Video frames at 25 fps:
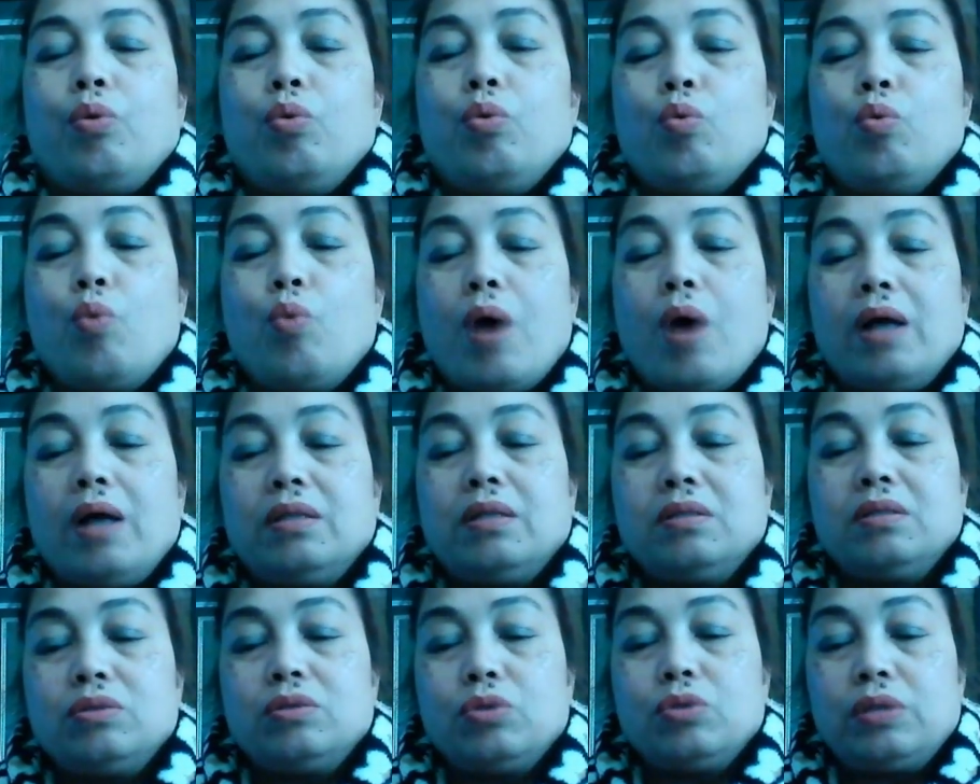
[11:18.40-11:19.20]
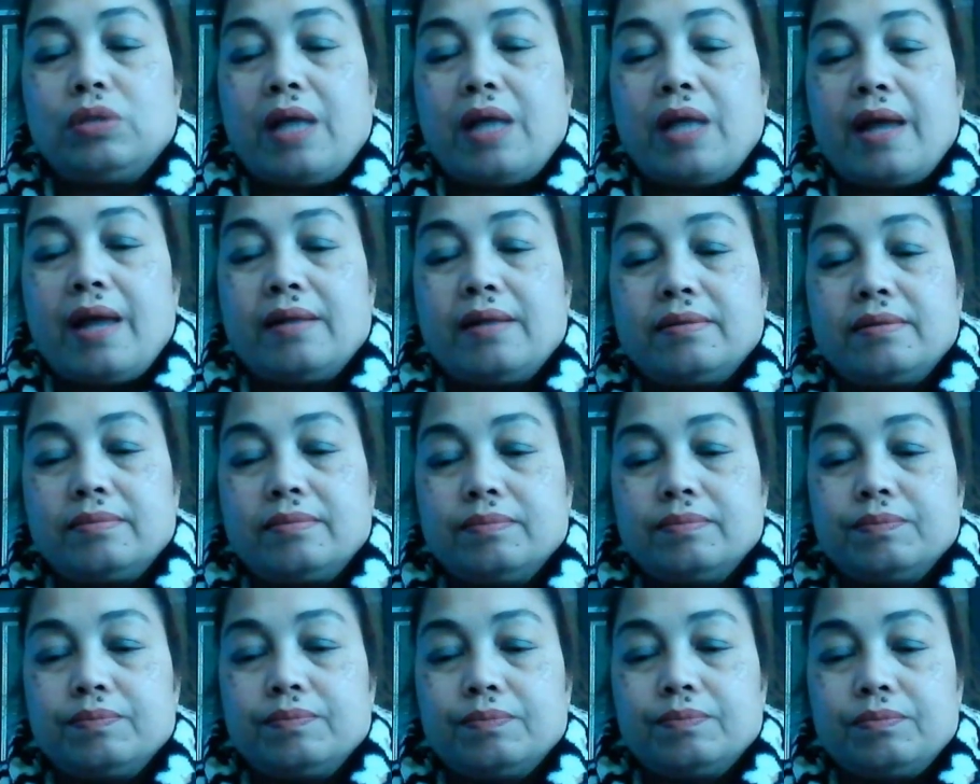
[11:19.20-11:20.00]
1 to 10.
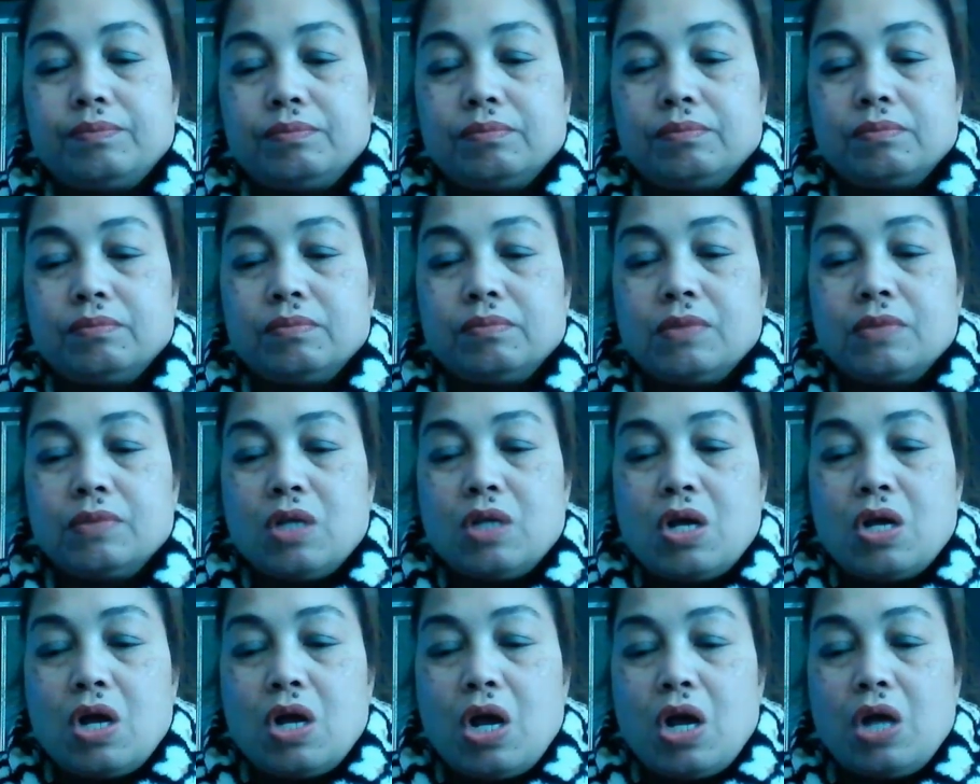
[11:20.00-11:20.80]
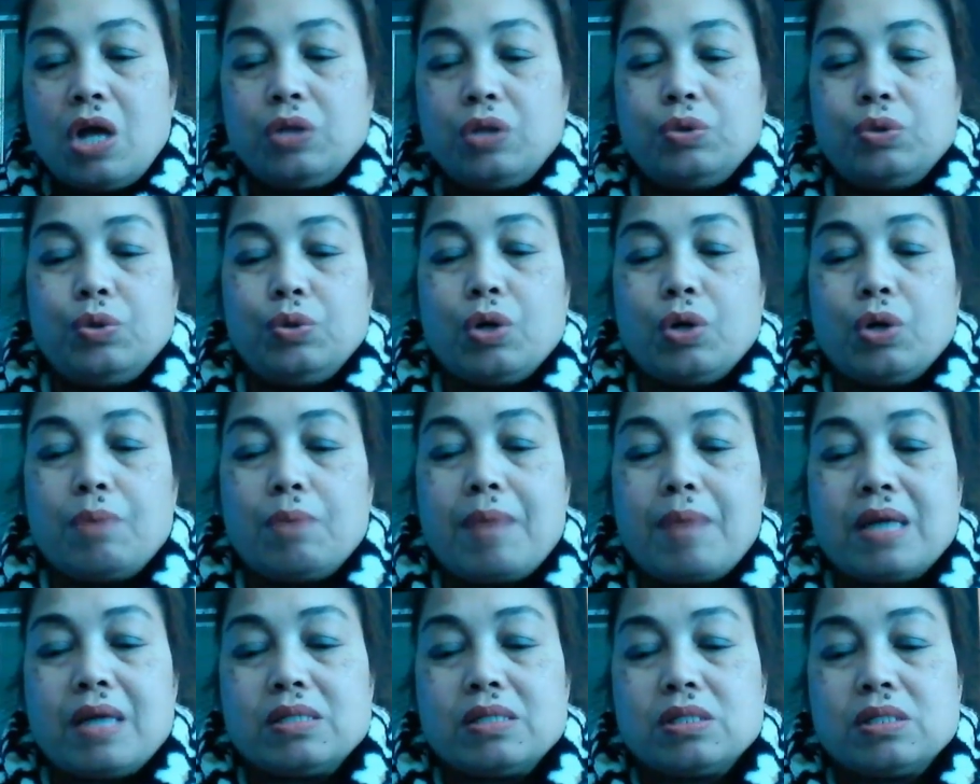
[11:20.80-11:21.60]
And do your
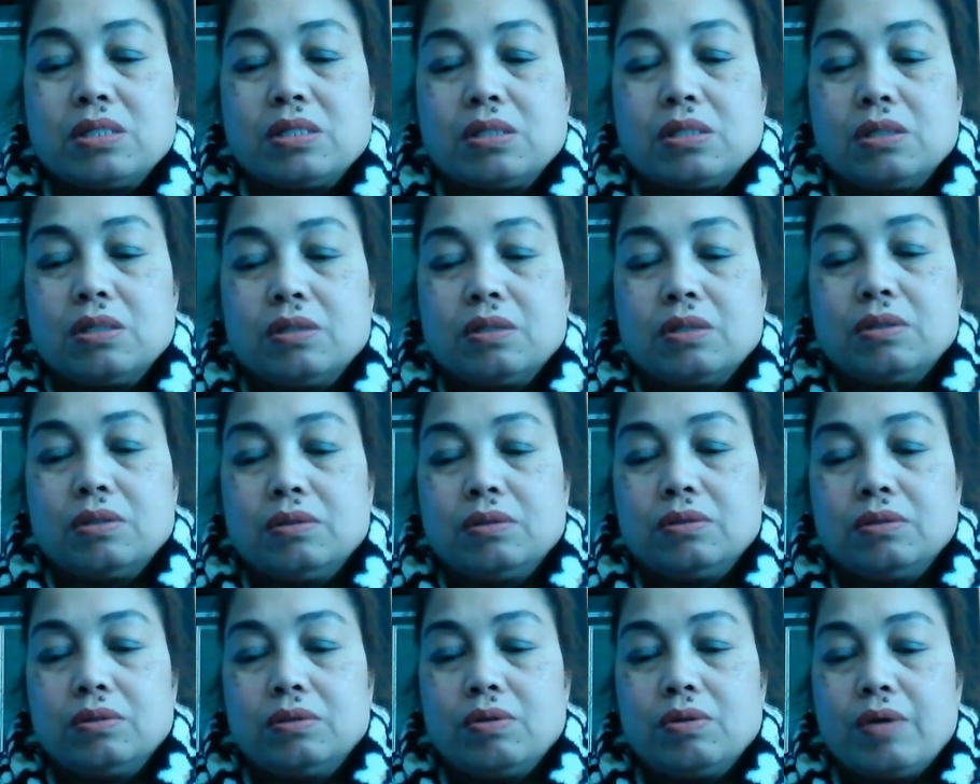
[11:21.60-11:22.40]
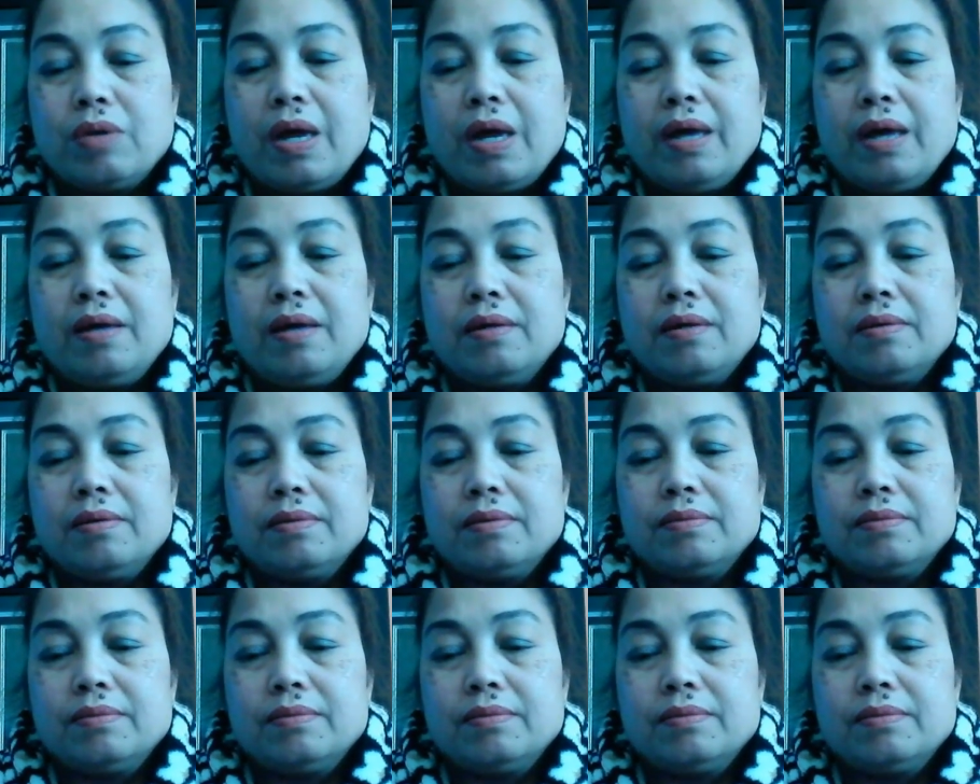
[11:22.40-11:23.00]
best. Okay?